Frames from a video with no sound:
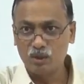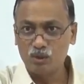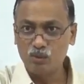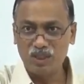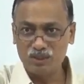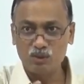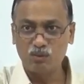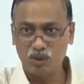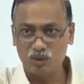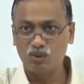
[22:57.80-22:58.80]
Two days you
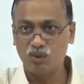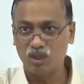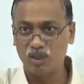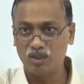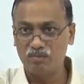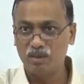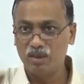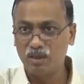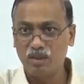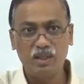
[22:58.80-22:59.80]
want to go on leave,
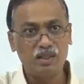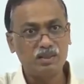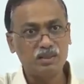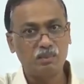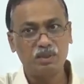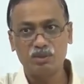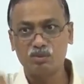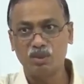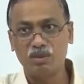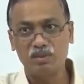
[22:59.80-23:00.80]
next day some other
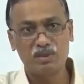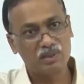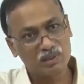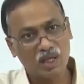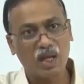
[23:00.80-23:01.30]
student will say, sir,